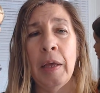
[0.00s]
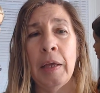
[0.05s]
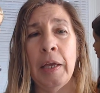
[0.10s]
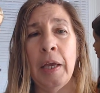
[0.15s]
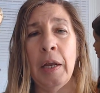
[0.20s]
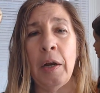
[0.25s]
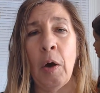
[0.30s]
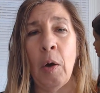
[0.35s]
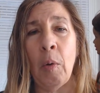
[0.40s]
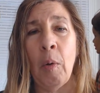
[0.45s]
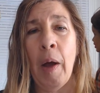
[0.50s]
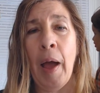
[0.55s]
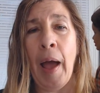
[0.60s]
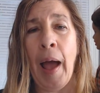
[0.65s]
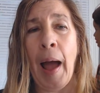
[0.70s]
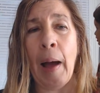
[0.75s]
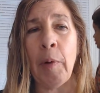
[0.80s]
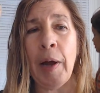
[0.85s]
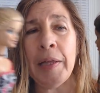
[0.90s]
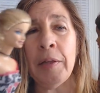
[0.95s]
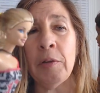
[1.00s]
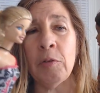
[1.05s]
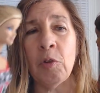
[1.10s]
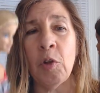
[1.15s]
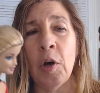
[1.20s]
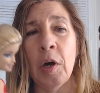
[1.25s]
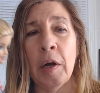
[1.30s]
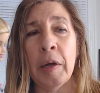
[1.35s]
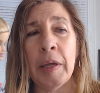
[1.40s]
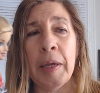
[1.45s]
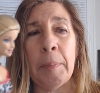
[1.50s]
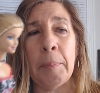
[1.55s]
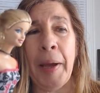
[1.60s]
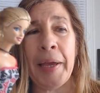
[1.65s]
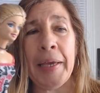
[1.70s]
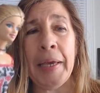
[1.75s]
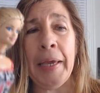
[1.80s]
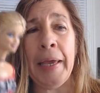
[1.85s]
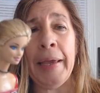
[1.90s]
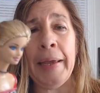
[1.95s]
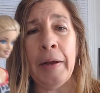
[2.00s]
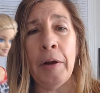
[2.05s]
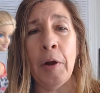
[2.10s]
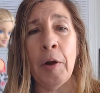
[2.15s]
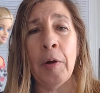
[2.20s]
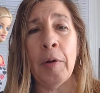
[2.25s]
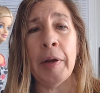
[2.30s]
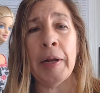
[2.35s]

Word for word: you know, how I look and my hair.